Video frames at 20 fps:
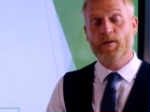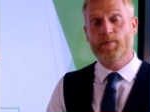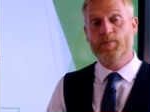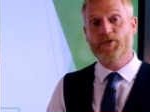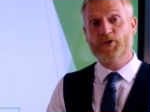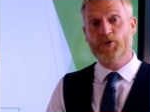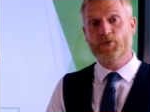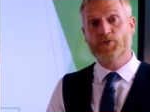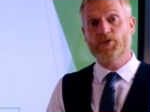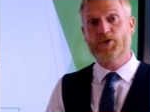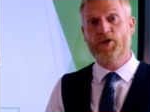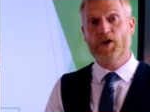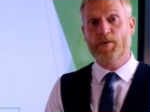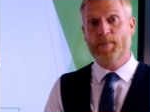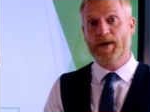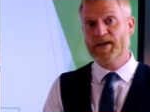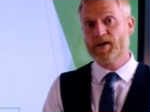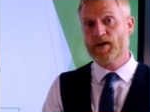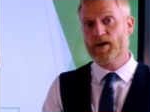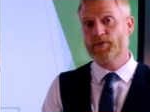school time
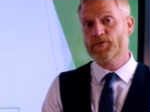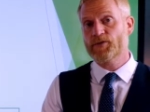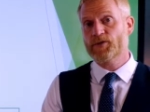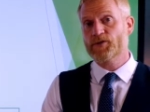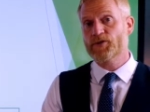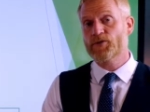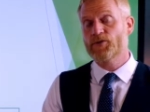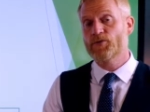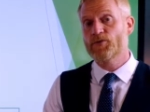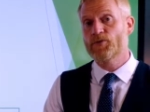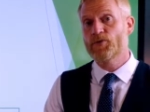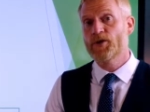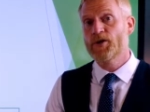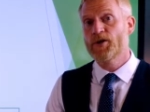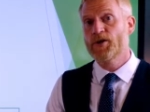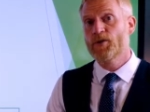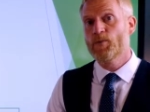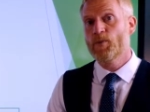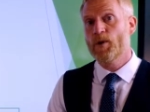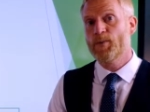and after school,
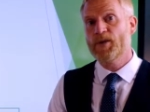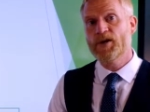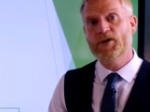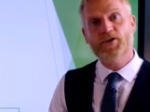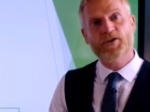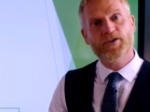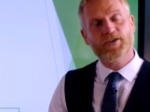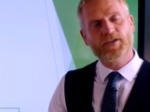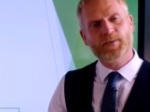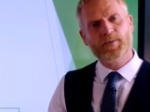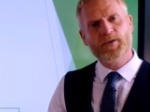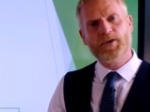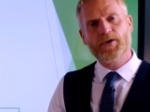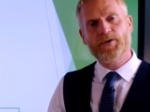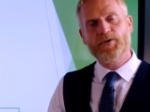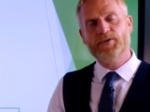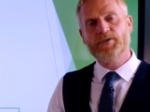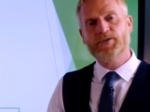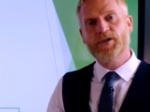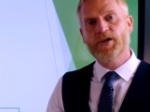where we look at some of
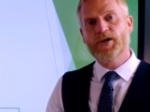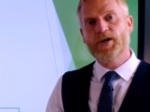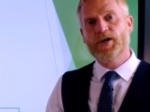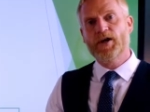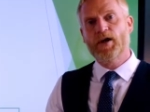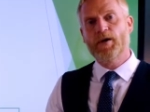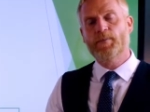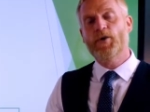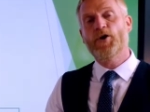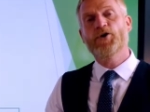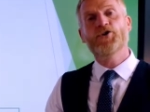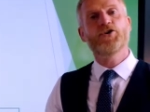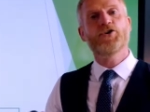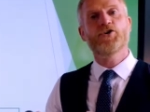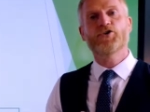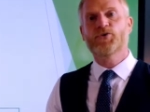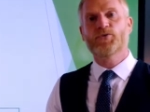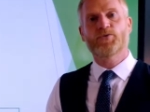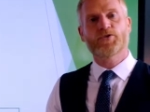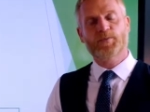those
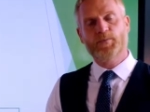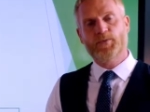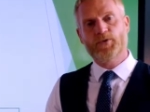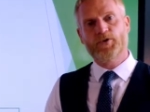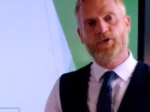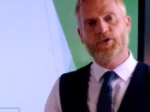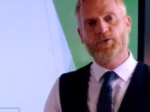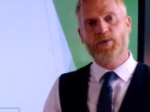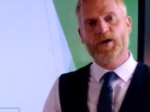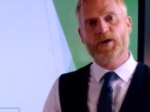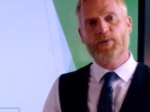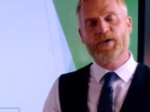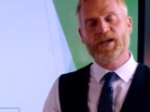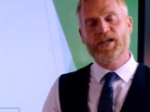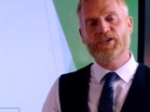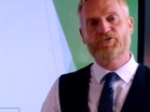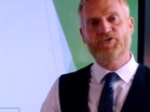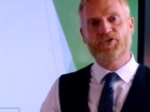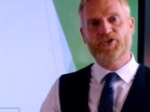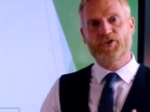unusual sports where we
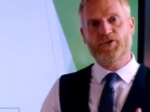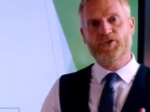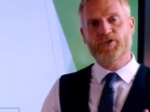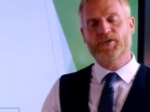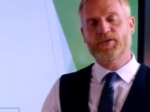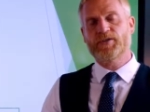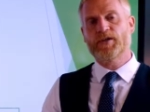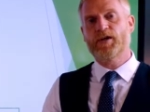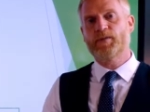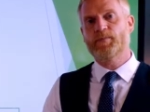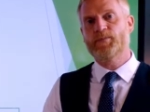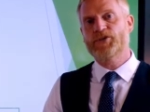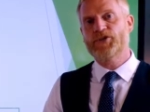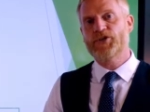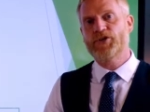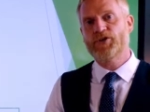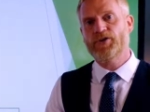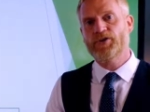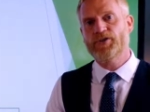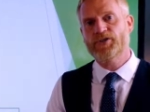introduced
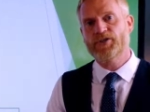students